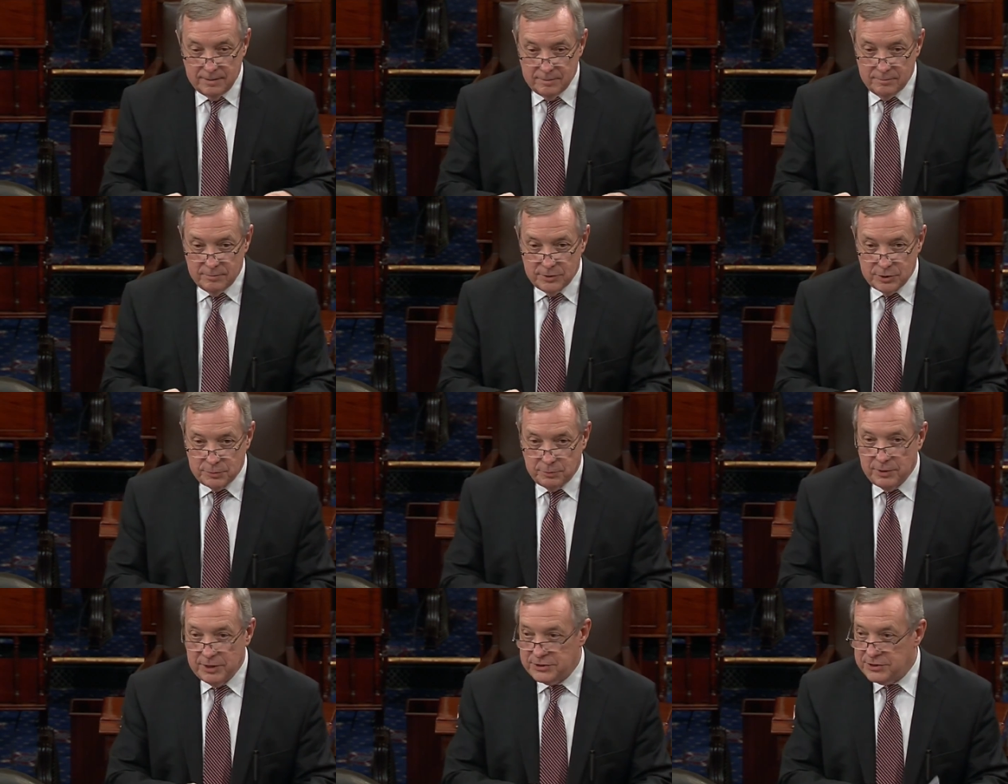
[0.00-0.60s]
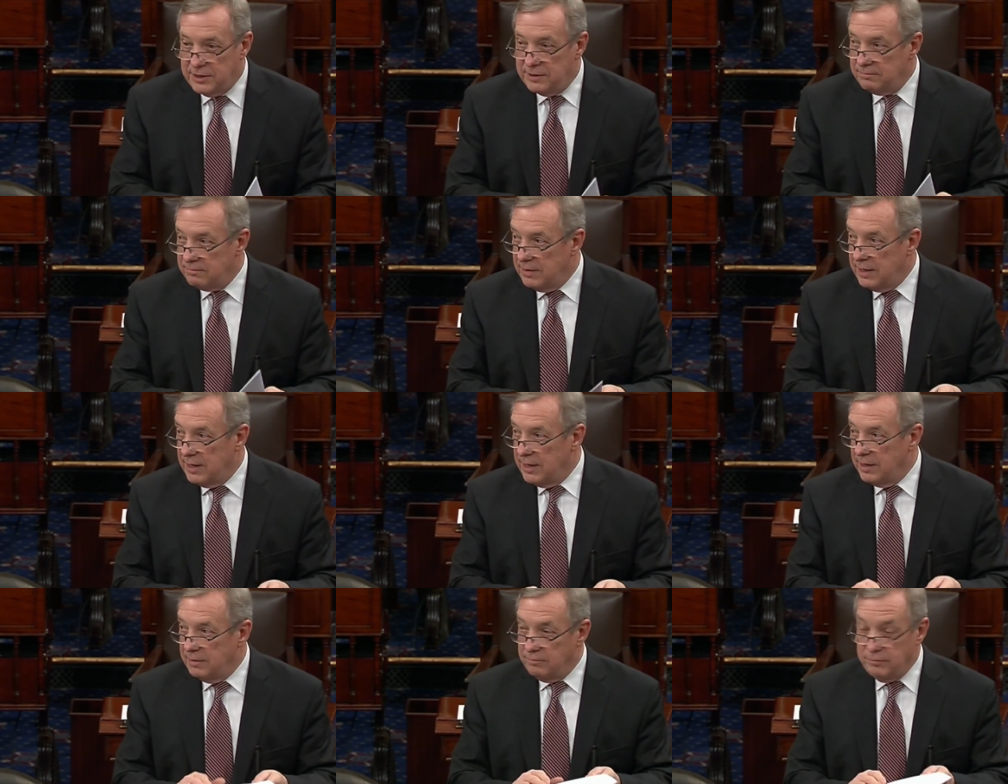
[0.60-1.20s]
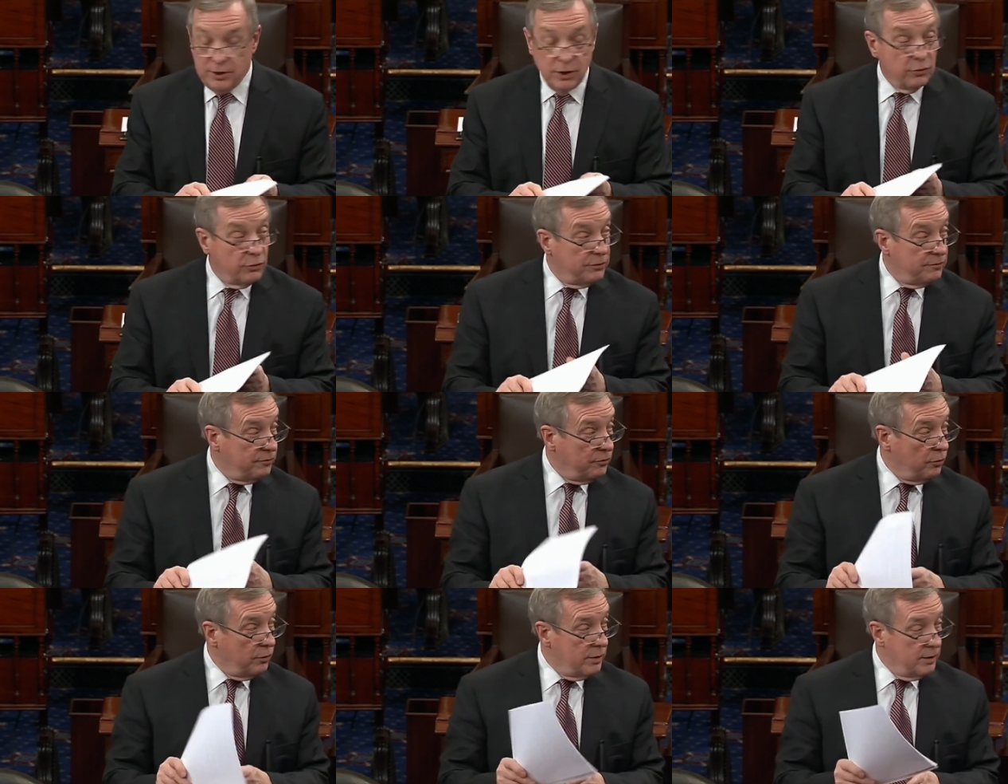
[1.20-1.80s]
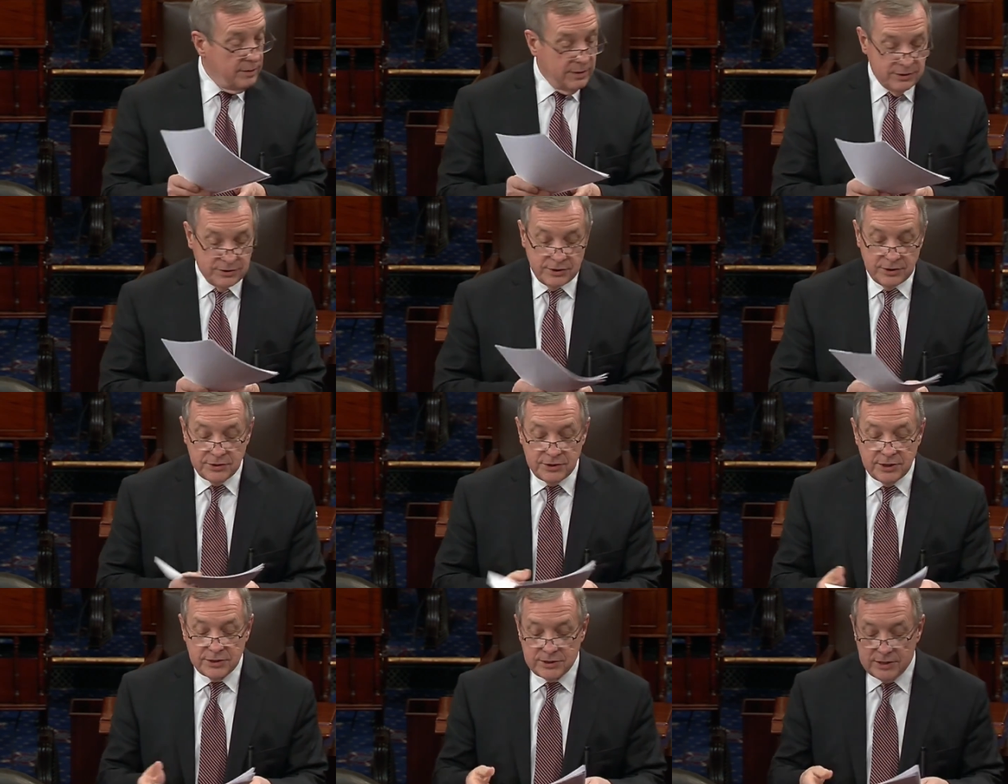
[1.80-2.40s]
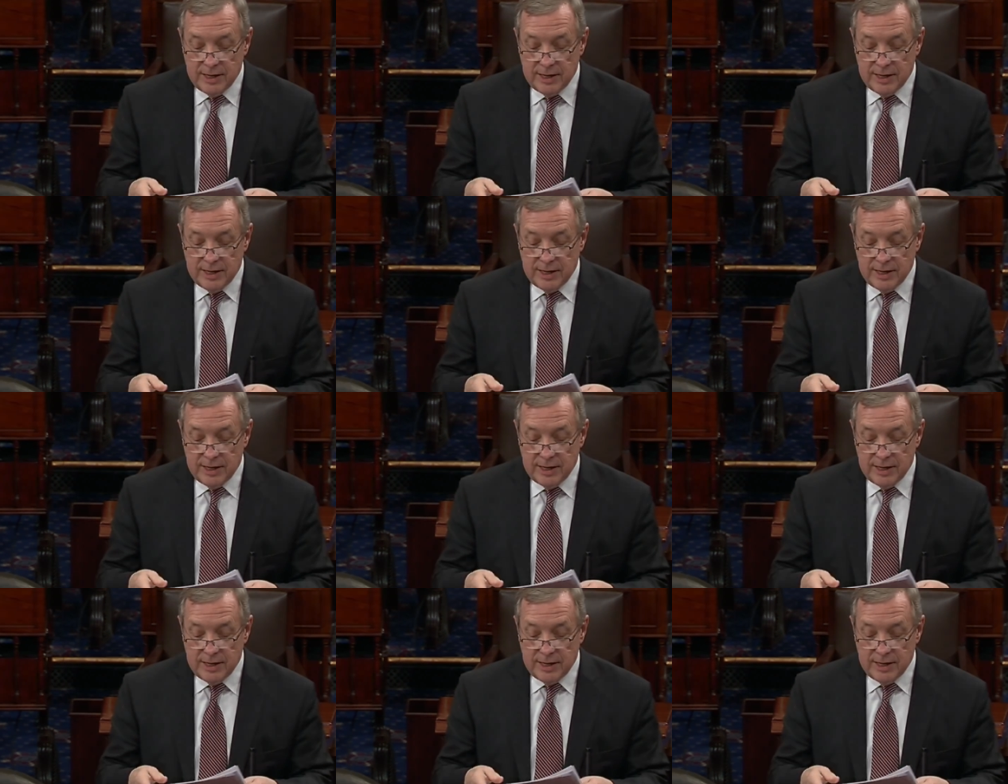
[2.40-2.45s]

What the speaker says: Mr. President, I yield the floor and suggest the